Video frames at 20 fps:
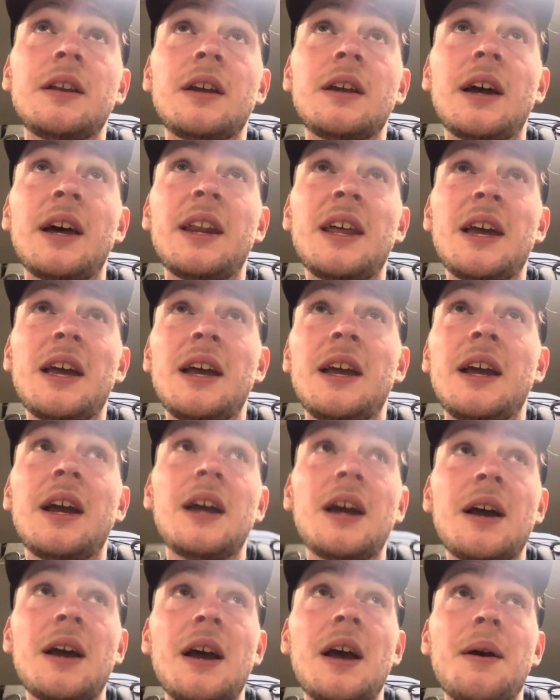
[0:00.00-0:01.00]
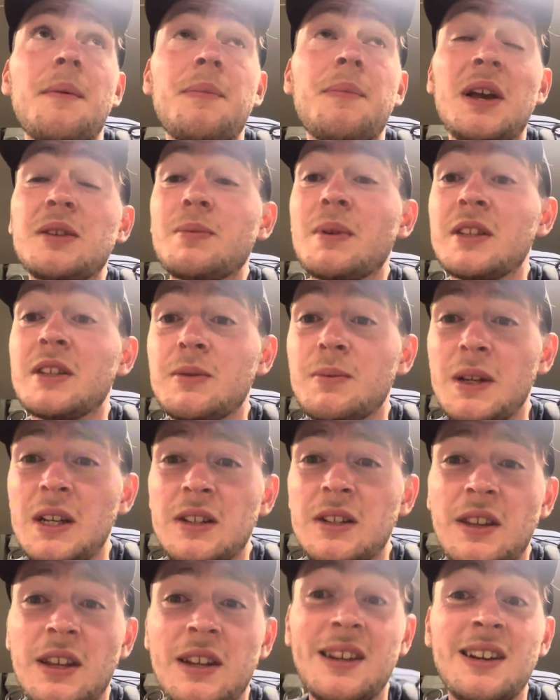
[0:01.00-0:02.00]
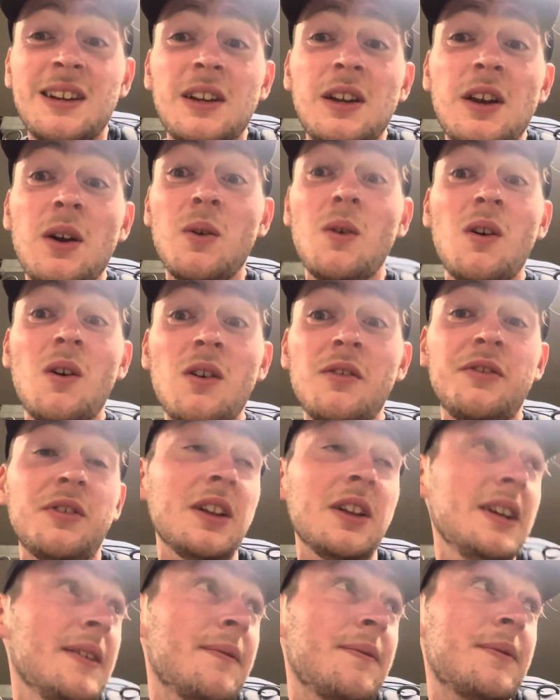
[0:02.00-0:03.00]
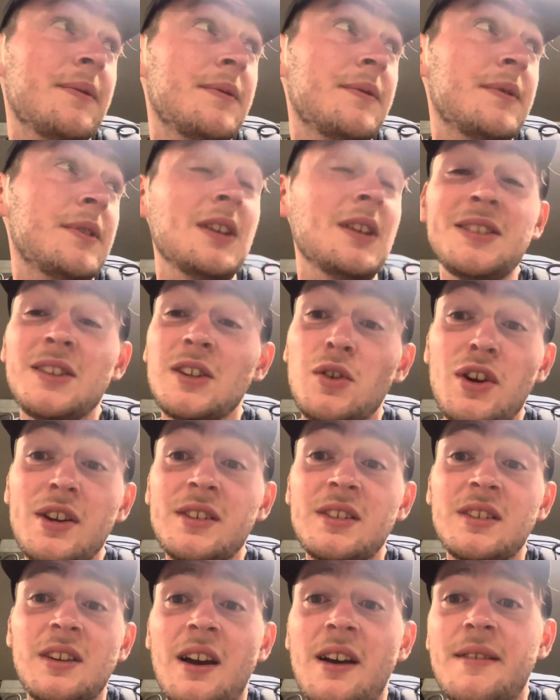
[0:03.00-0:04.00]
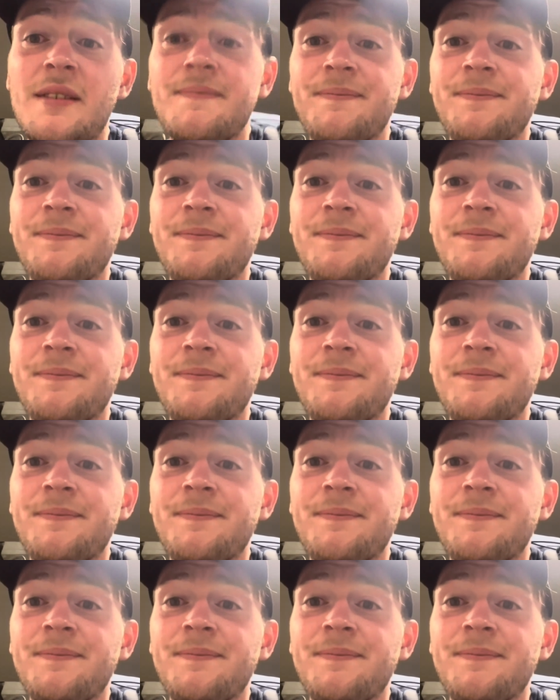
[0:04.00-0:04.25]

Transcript: and a best man speech that didn't go awfully. That's a great start.